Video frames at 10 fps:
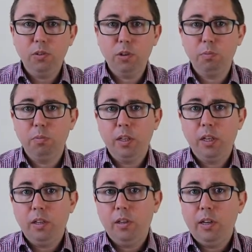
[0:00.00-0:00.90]
So
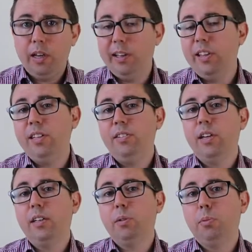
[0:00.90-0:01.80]
are these
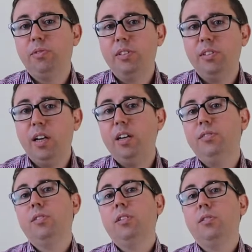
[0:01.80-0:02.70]
deductible for
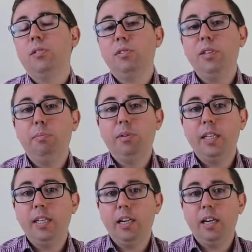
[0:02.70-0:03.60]
staff? So
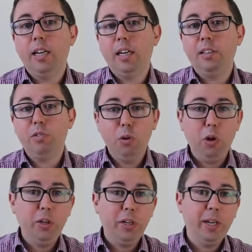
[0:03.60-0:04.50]
simply, it's
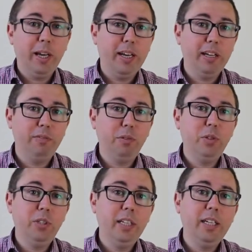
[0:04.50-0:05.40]
not,
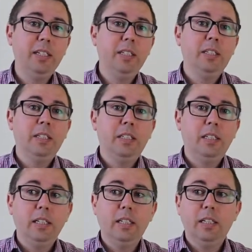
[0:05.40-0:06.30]
unfortunately.
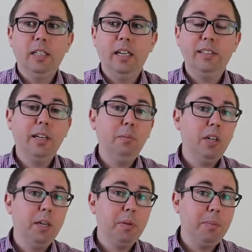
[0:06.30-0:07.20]
And
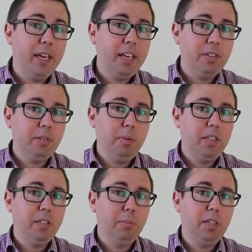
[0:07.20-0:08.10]
sometimes it may even
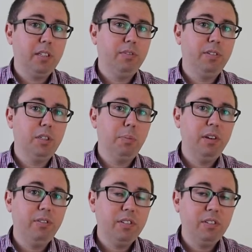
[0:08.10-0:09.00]
be subject to Fringe
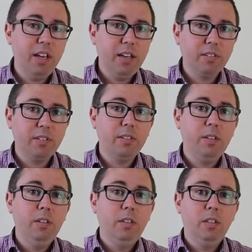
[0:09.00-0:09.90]
Benefits Tax.
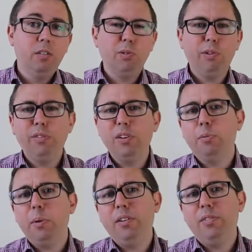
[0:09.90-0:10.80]
So
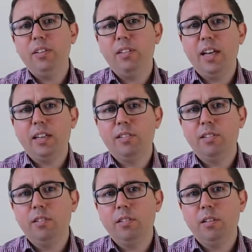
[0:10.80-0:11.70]
Fringe Benefits
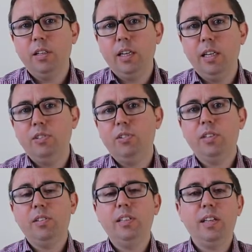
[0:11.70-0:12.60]
Tax is
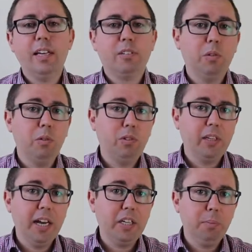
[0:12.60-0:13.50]
just a tax on
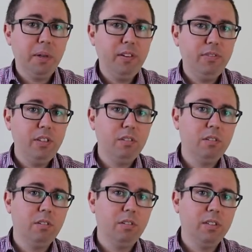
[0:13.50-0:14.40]
non-cash
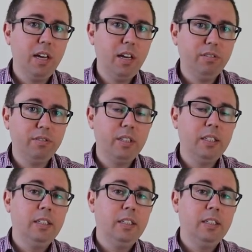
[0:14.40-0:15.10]
benefits to staff.